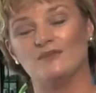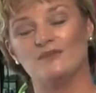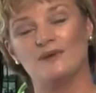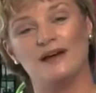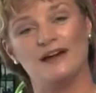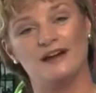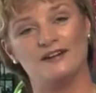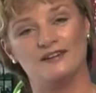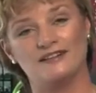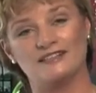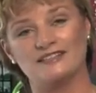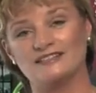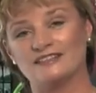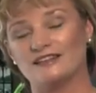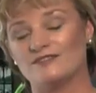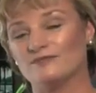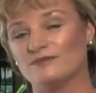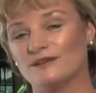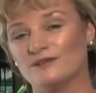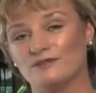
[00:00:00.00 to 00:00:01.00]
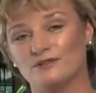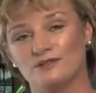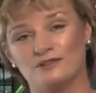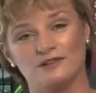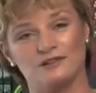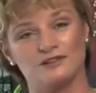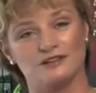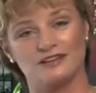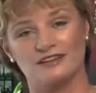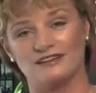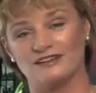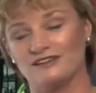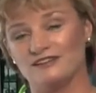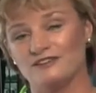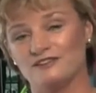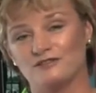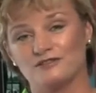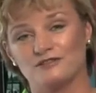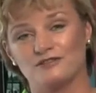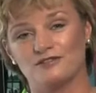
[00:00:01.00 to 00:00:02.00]
parents and people who are looking at
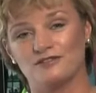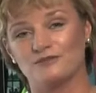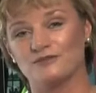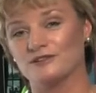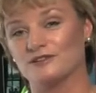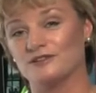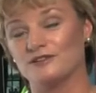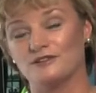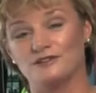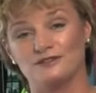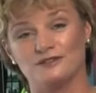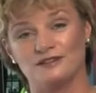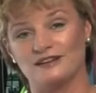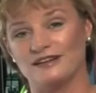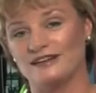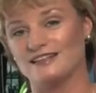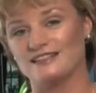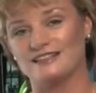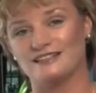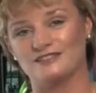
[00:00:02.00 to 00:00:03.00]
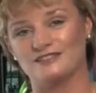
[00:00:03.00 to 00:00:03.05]
youth groups or youth in any